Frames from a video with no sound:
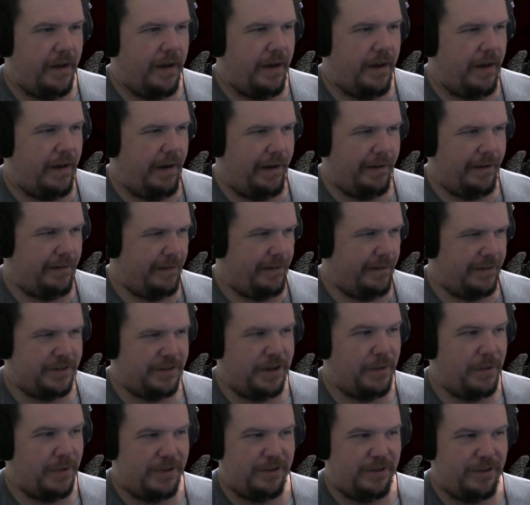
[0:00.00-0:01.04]
And let's say I
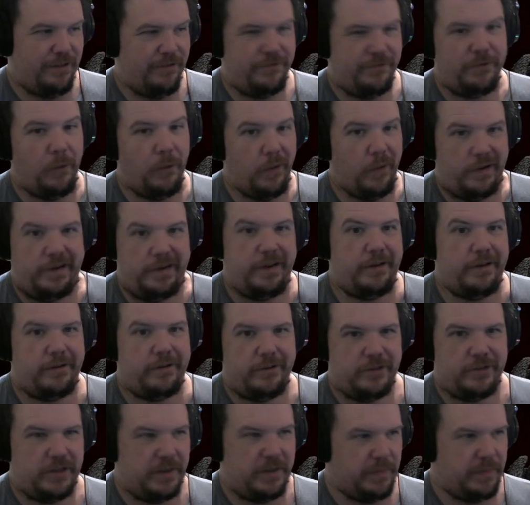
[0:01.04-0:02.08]
went to the Ford
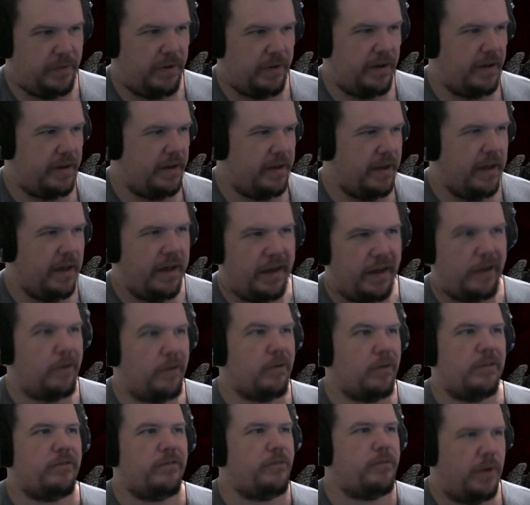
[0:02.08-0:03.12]
dealership, right? I go
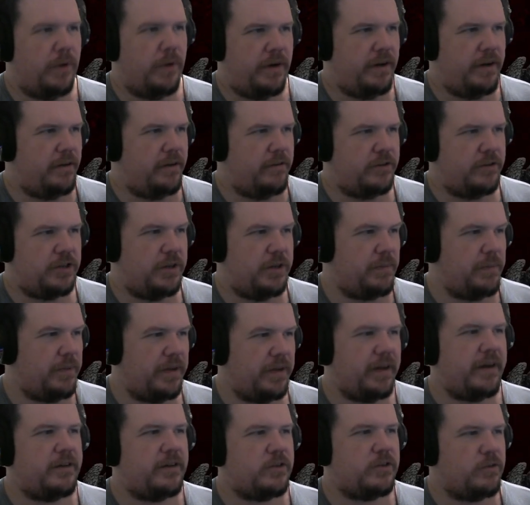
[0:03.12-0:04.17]
to the Ford dealership, the
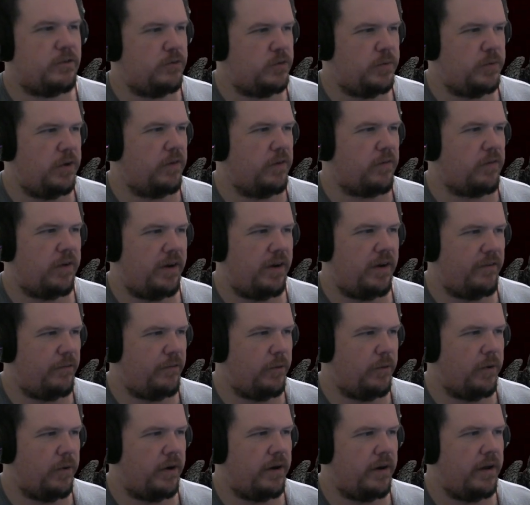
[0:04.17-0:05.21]
guy screws me over on a
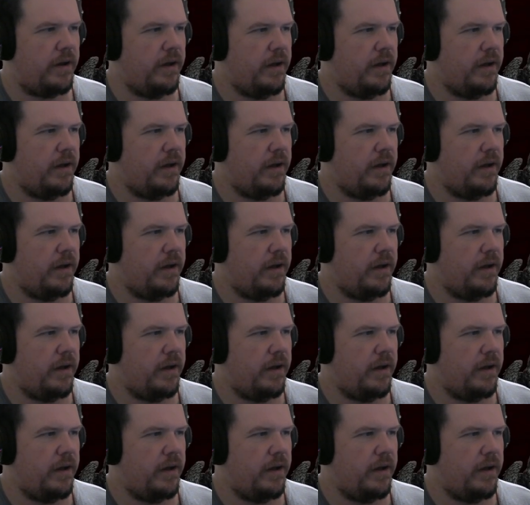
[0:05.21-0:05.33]
Ford.